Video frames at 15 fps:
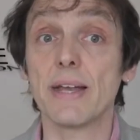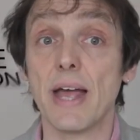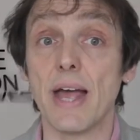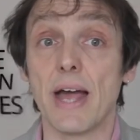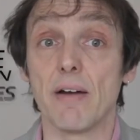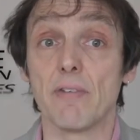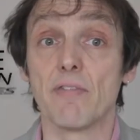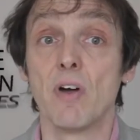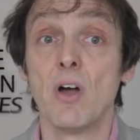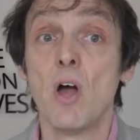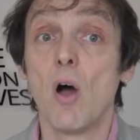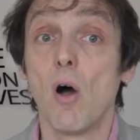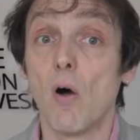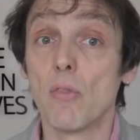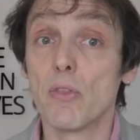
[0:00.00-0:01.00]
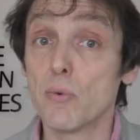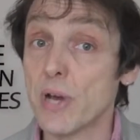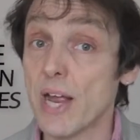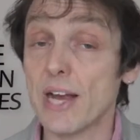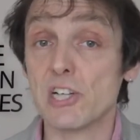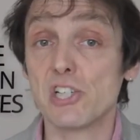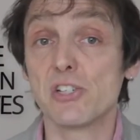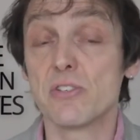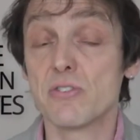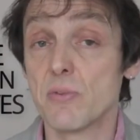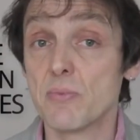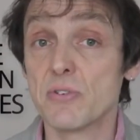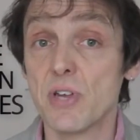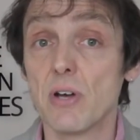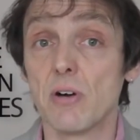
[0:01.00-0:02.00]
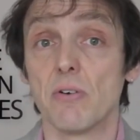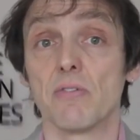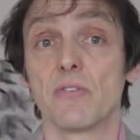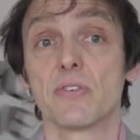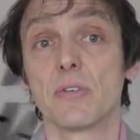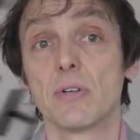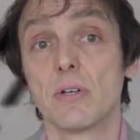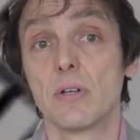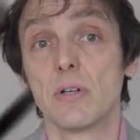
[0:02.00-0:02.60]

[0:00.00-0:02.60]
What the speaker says: have on the reactions themselves.